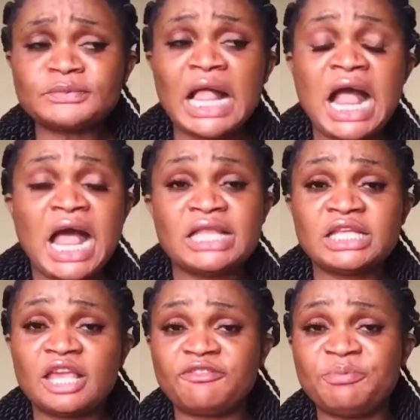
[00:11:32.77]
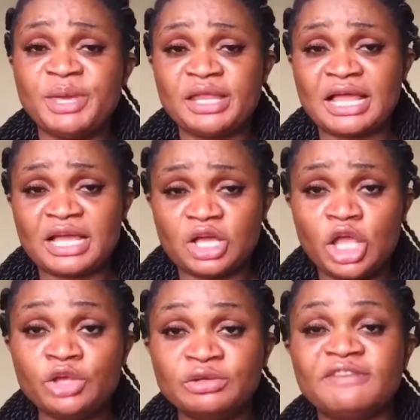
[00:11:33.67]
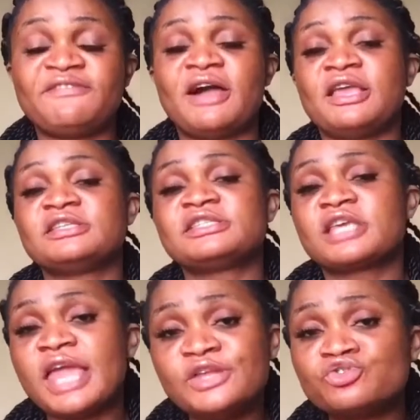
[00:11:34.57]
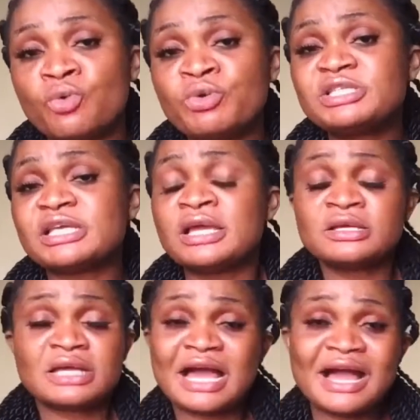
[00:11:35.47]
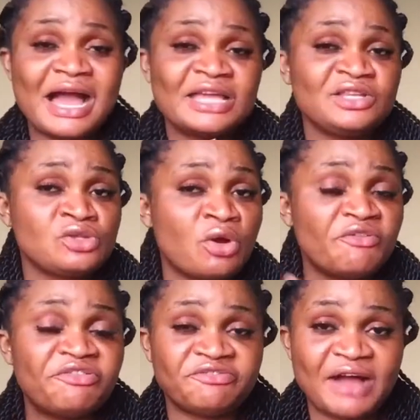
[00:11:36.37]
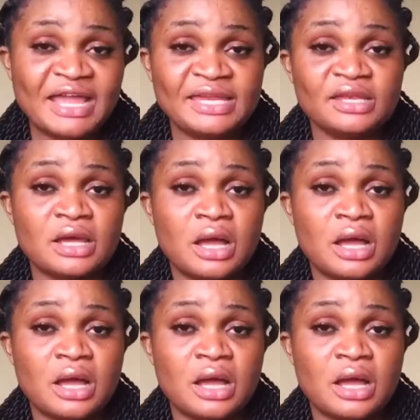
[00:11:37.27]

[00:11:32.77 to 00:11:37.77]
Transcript: and give me like a unifying skin tone, which I don't find